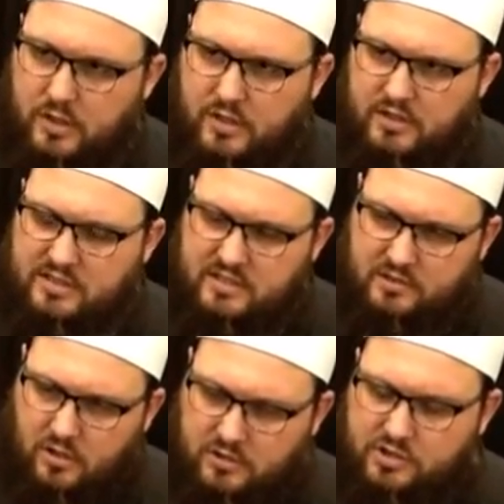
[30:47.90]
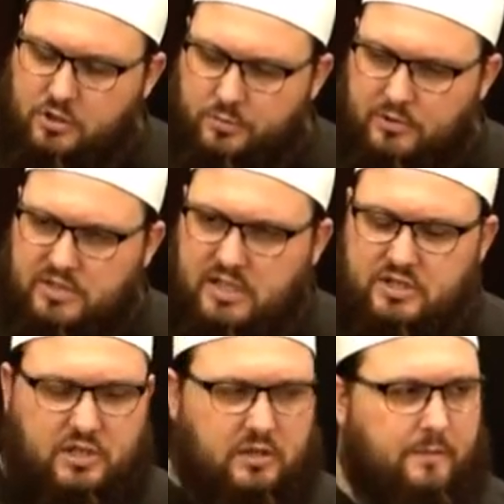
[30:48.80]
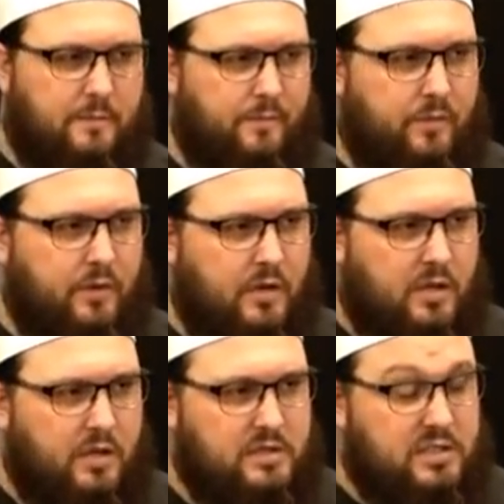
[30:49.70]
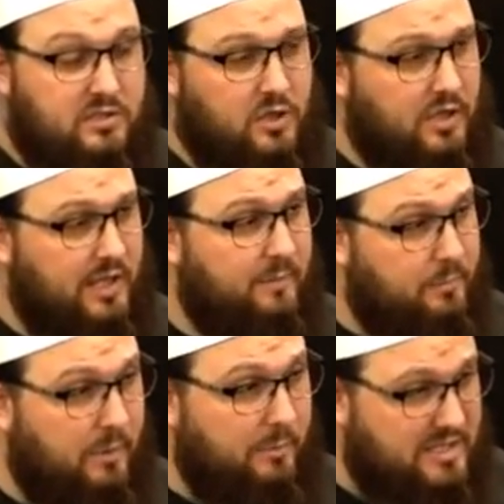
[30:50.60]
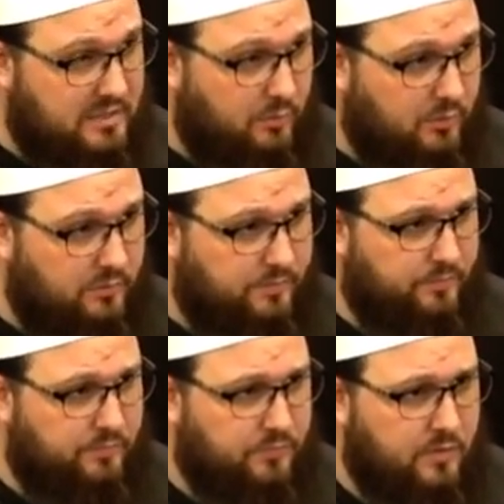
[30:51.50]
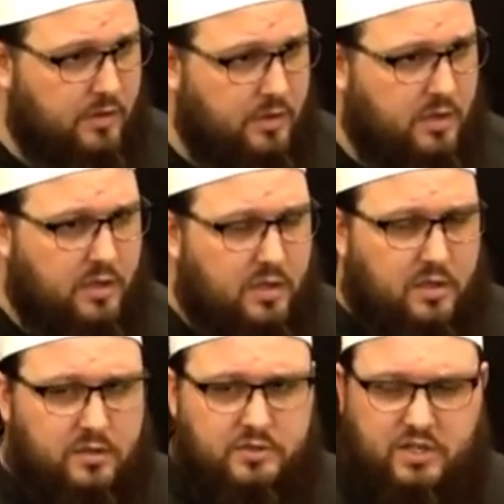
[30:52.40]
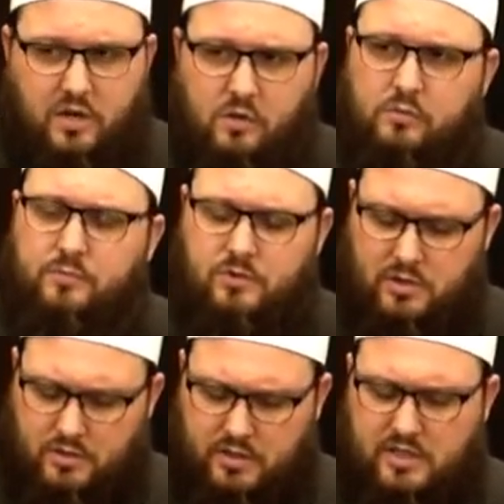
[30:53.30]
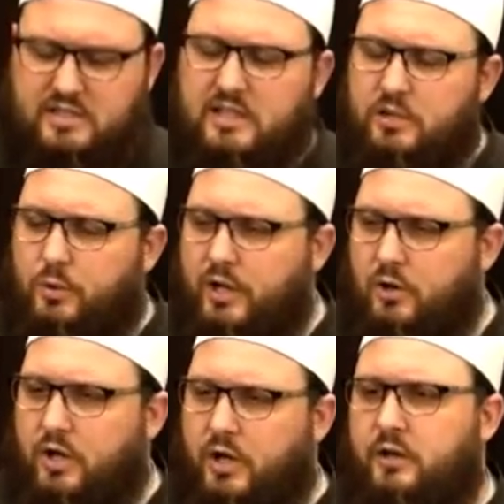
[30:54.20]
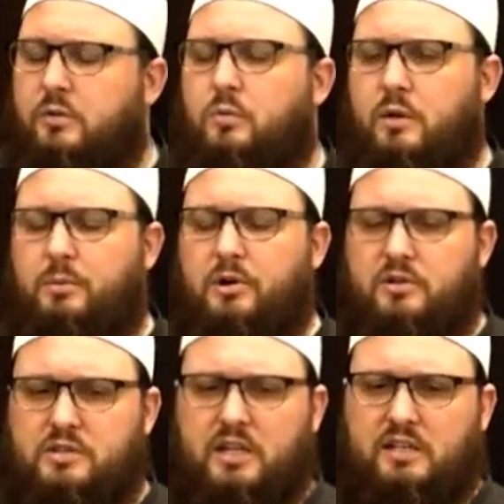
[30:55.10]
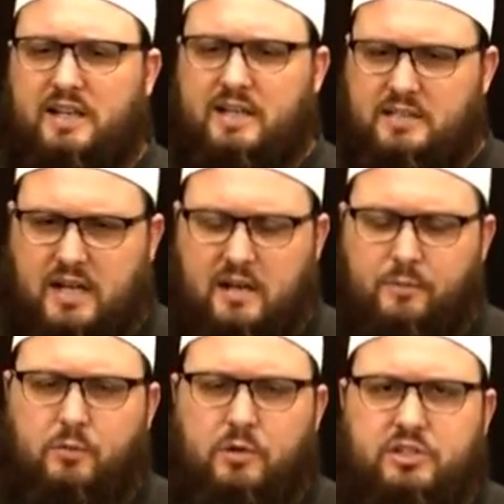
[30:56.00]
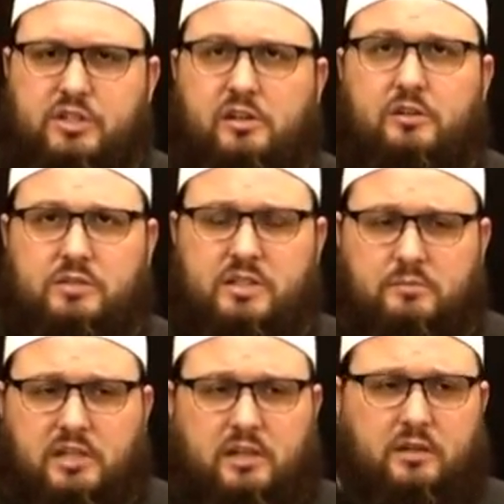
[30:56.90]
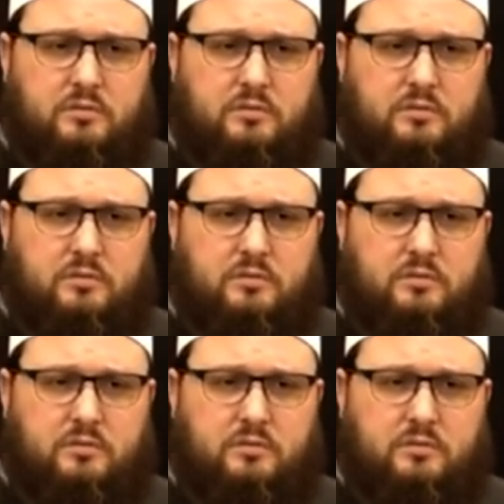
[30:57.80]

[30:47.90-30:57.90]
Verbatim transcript: This is all superstition. This is all impermissible. So, continuing on, when a person at that time would wish to do something,